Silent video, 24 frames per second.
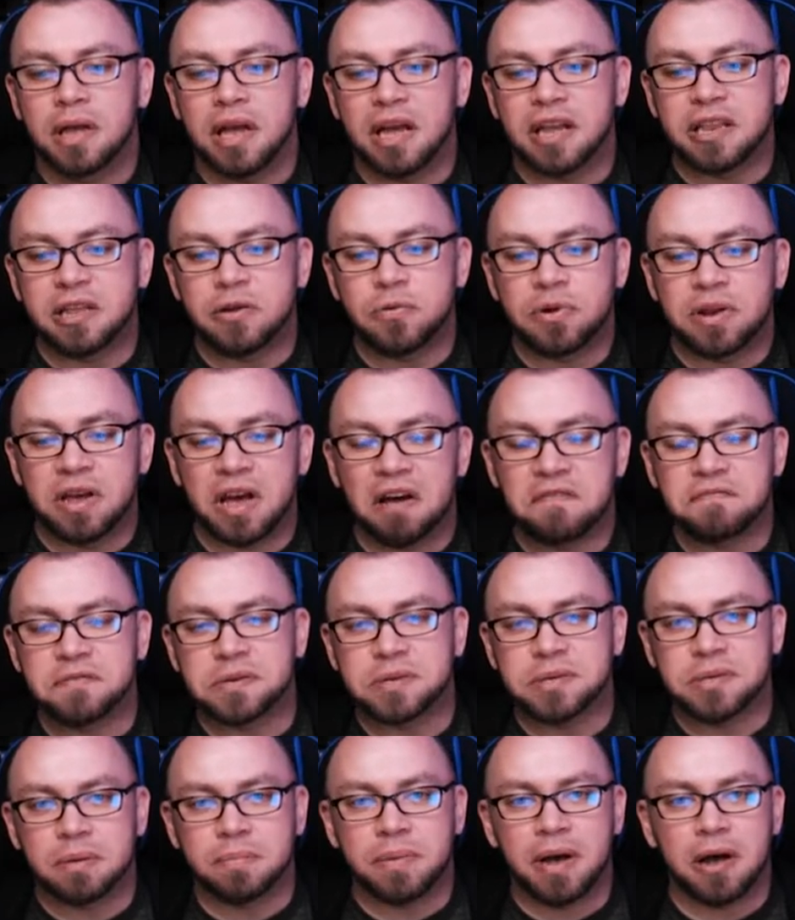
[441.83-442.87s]
And you would have to
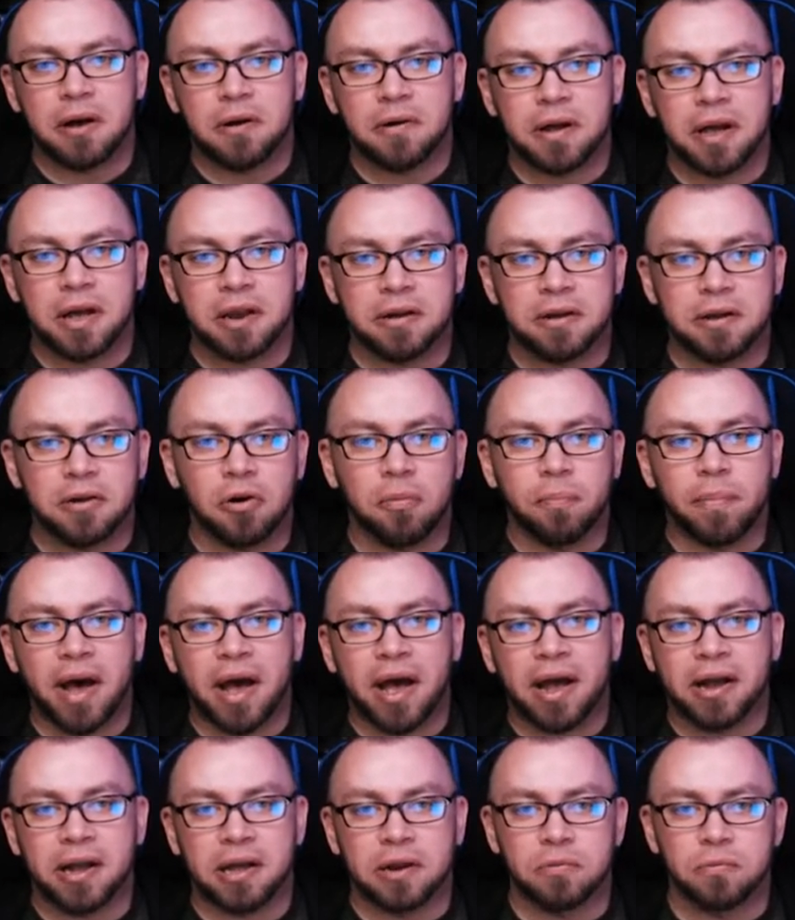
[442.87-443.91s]
somehow kind of go
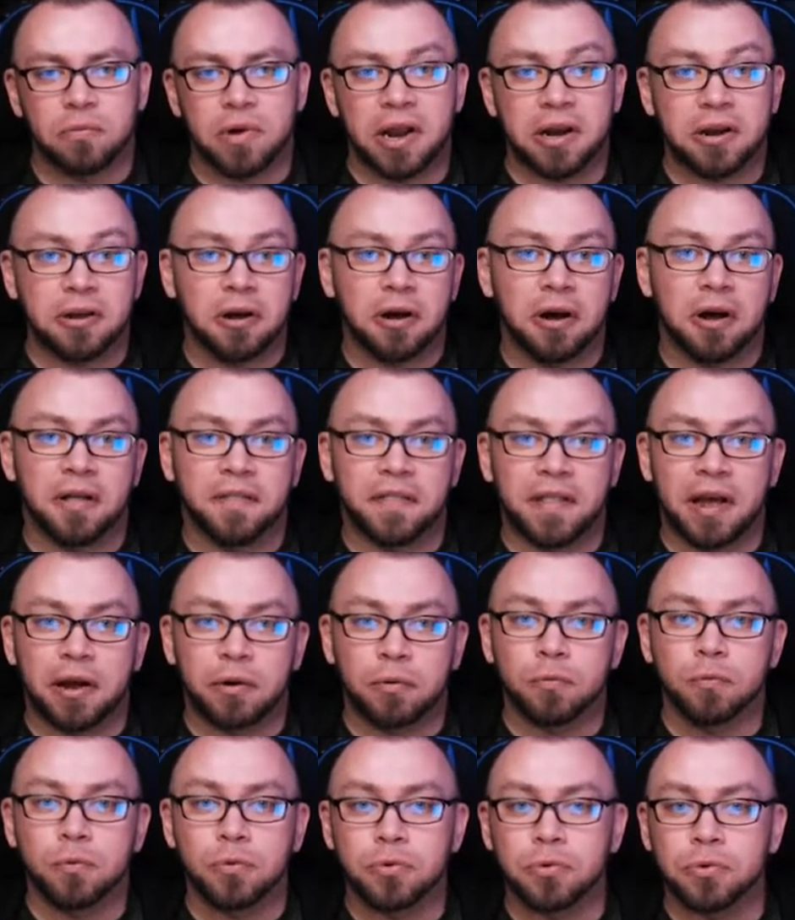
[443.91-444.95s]
back and retcon
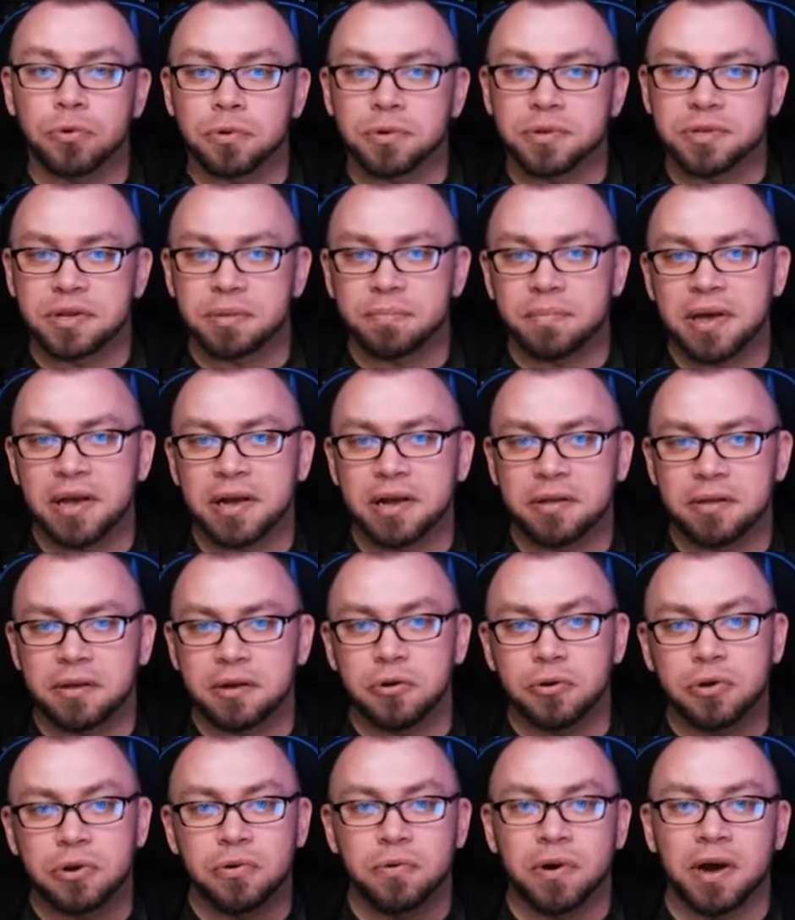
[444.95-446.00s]
that rule to make
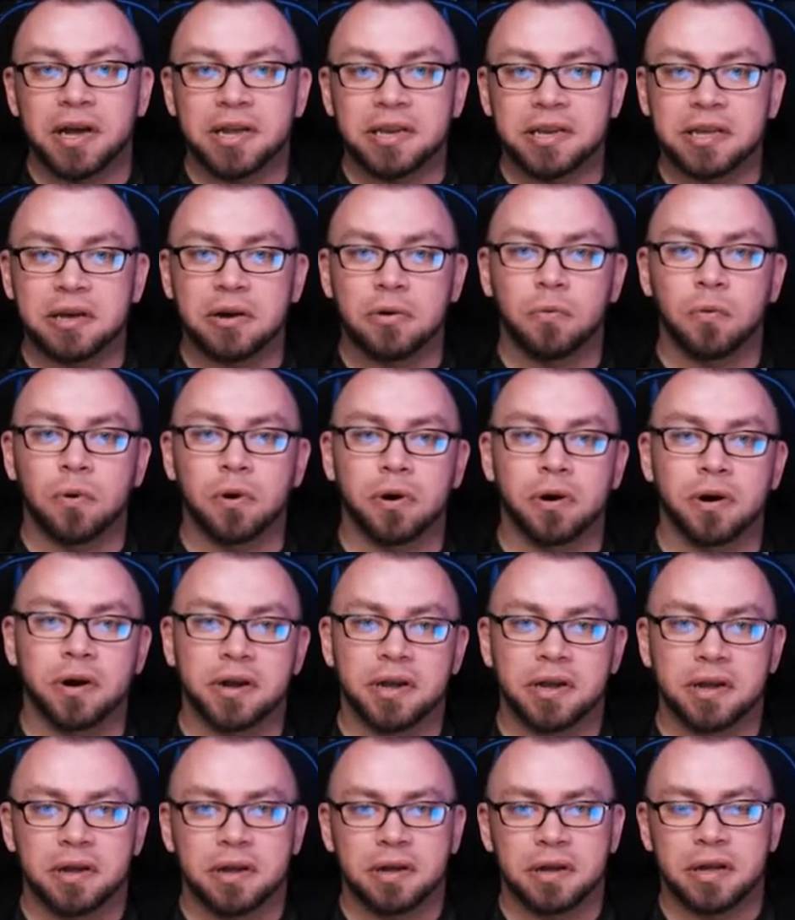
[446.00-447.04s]
your new idea
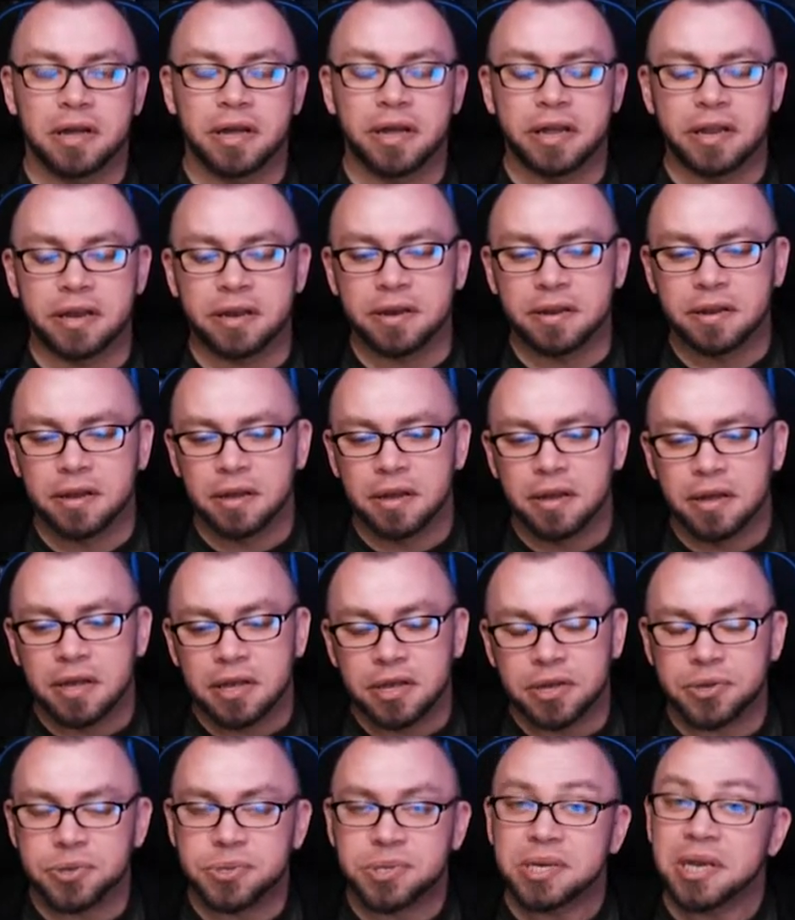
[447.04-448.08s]
work. And
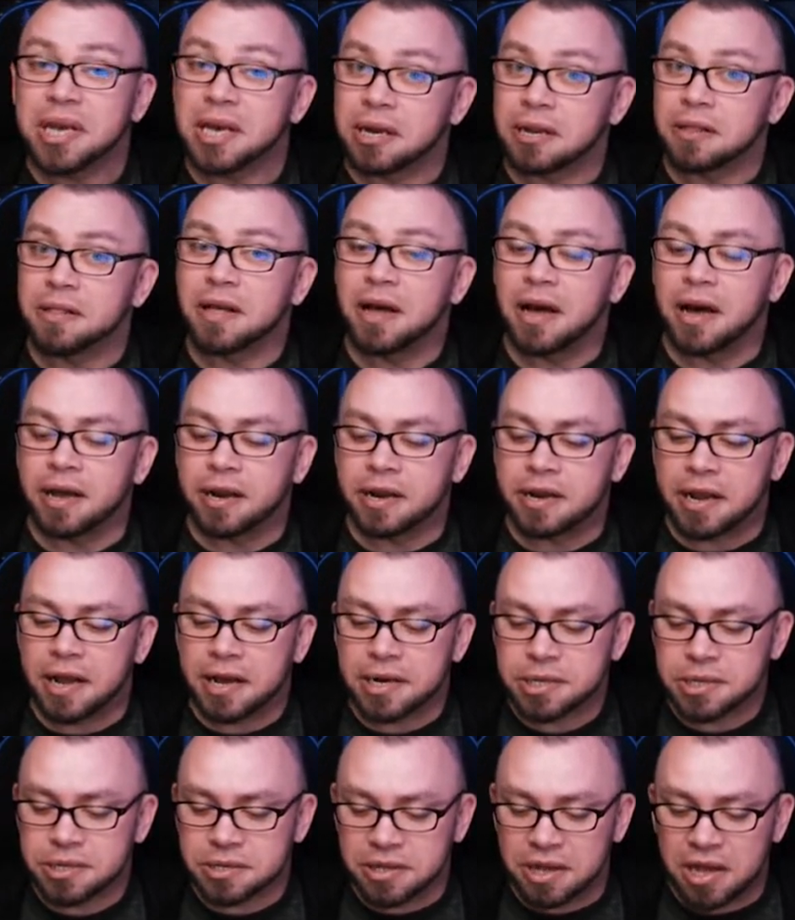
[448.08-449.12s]
you see it a lot. It
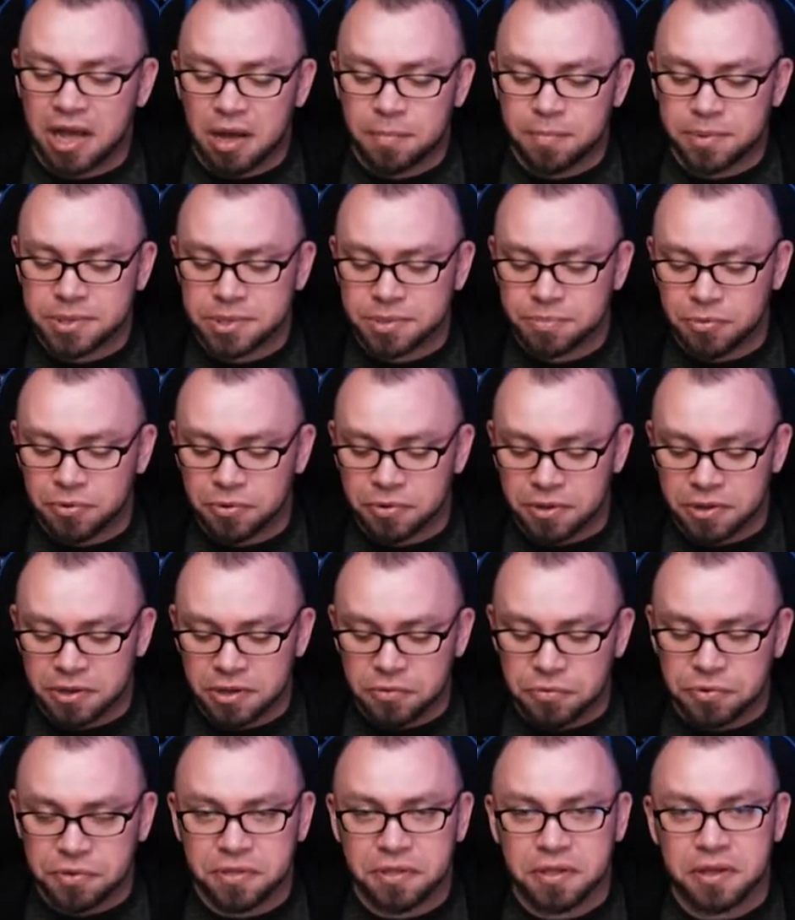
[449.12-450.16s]
actually happens more than
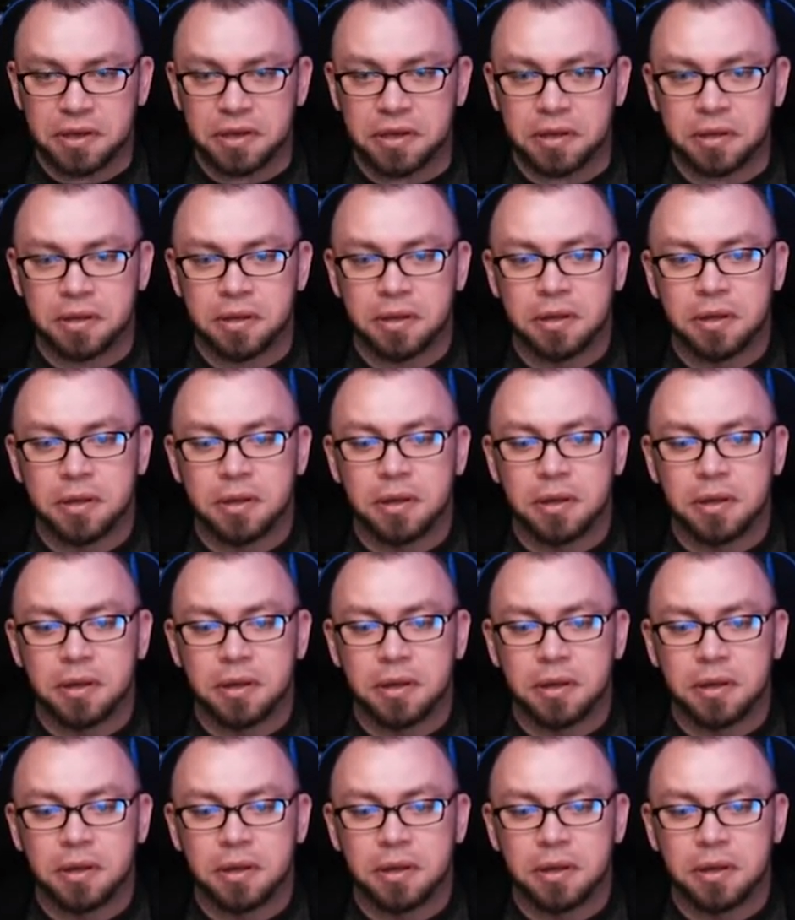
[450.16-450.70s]
you would think.